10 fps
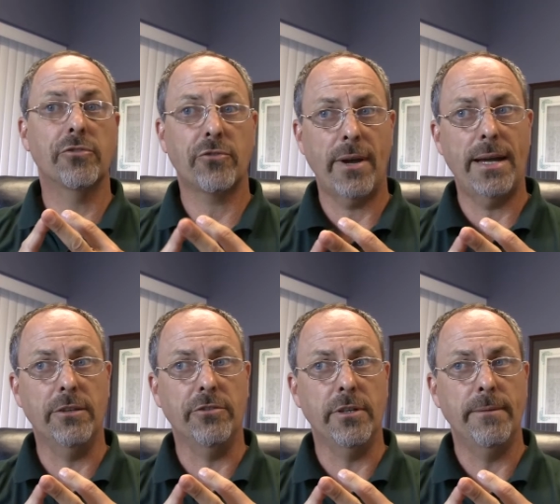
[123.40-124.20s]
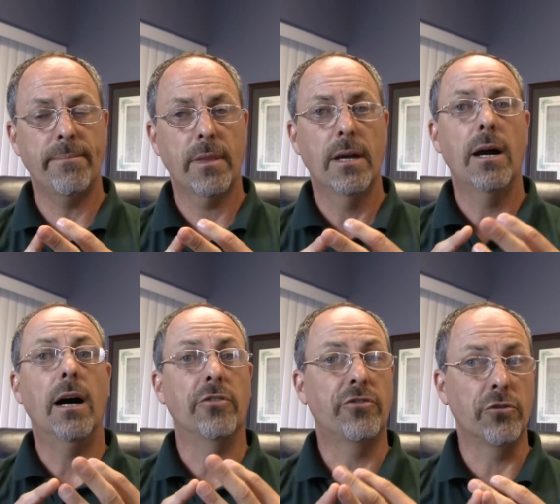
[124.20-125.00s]
strategy,
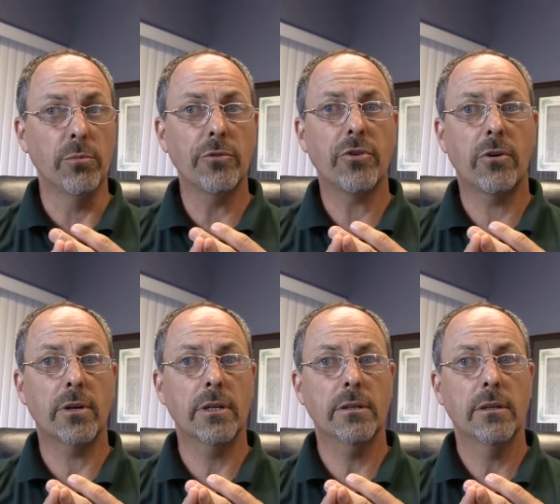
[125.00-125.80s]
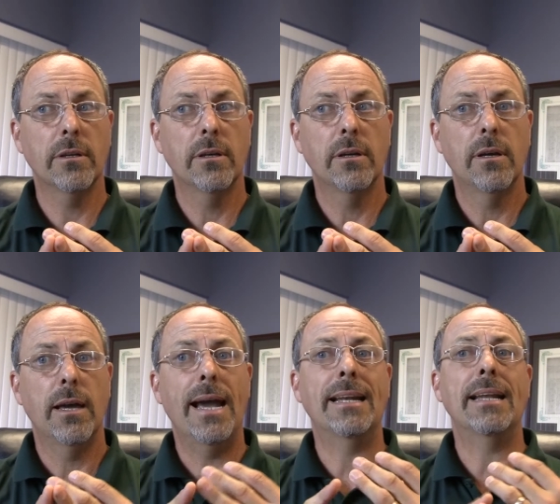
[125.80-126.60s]
a suitable target,
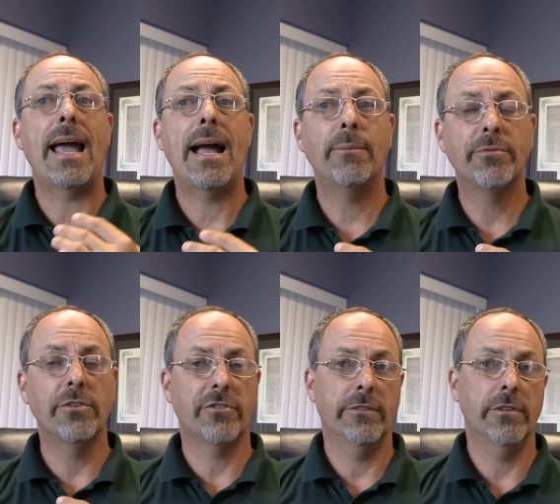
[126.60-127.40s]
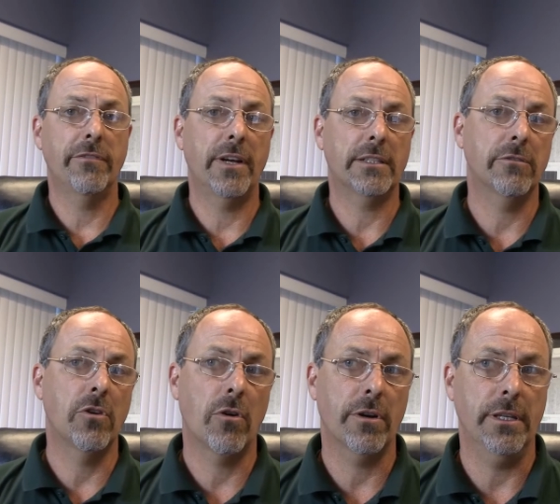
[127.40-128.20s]
and an absence of an effective
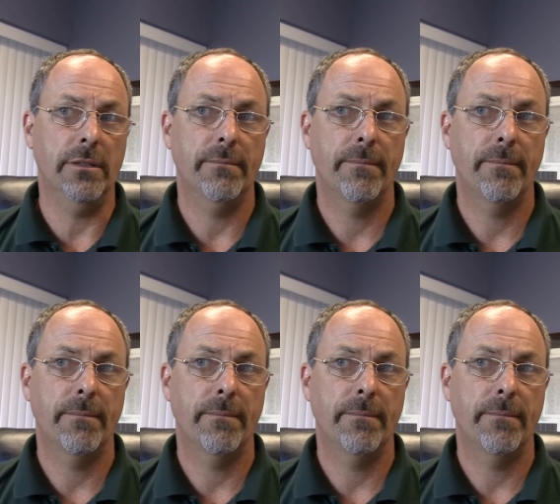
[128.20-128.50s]
guardian.